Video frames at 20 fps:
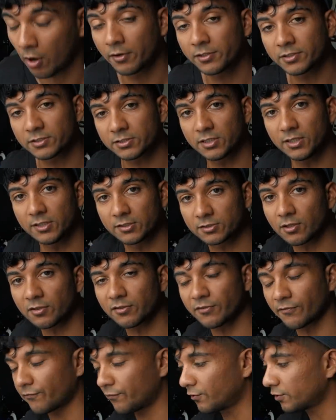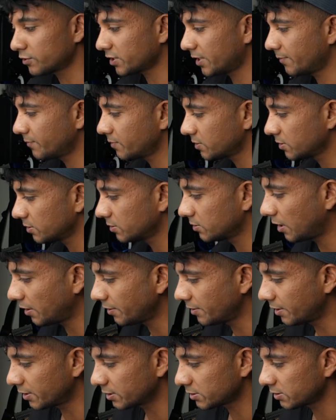honestly. It's not the first time this has
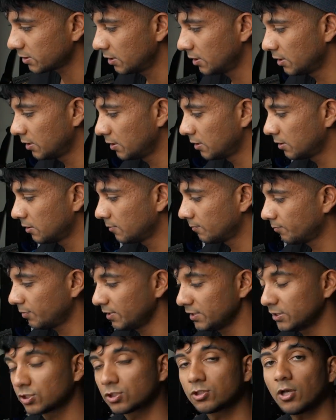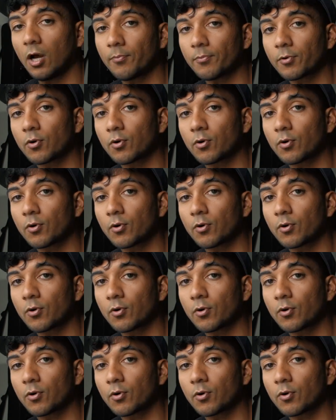done this. Please stop